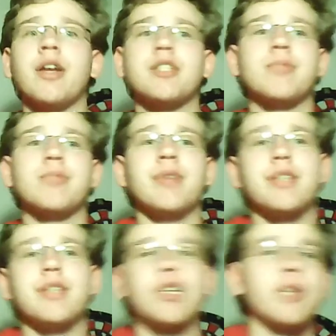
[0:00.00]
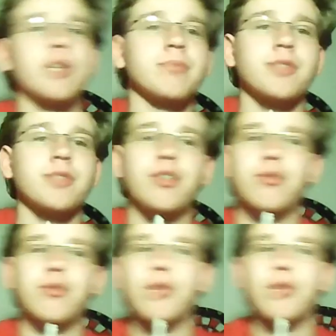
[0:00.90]
separate time to do?
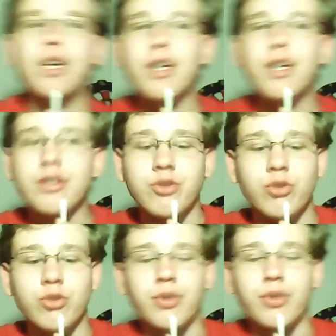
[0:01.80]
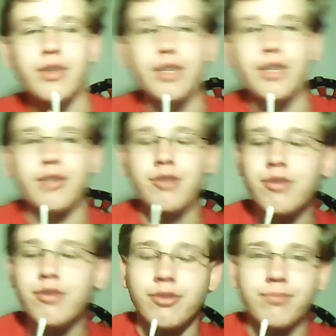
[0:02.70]
schoolwork and
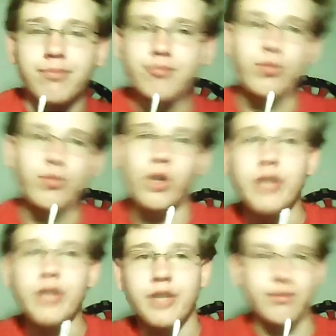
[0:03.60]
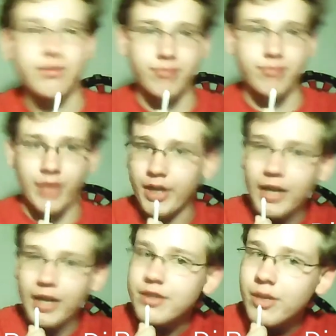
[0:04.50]
YouTube? Well, I can, I
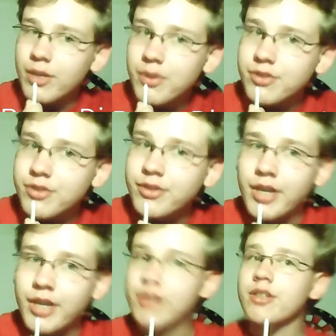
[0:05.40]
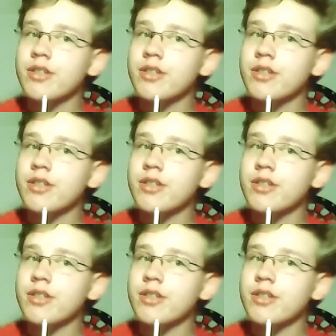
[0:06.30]
can answer that question in the